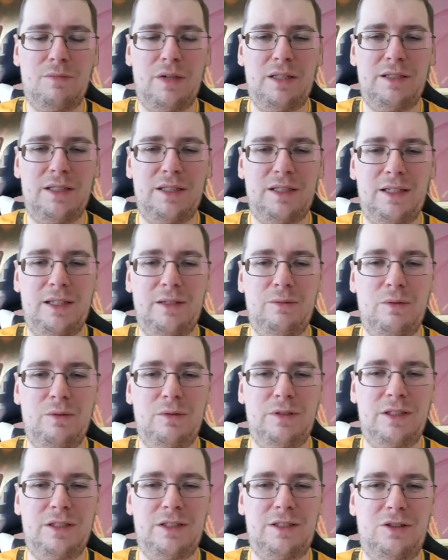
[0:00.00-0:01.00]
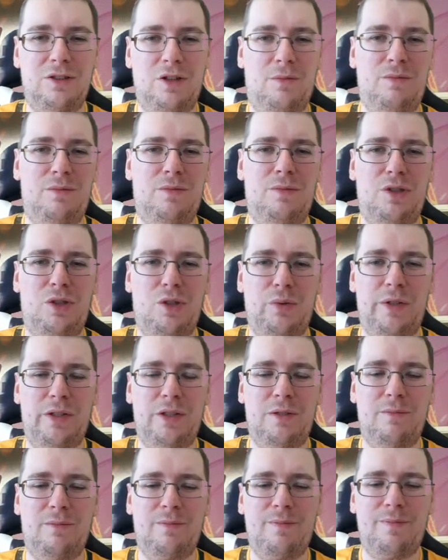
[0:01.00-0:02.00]
basically we'll just stop doing
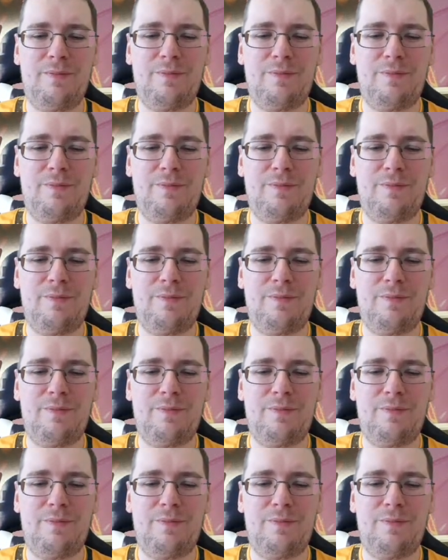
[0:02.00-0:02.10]
them.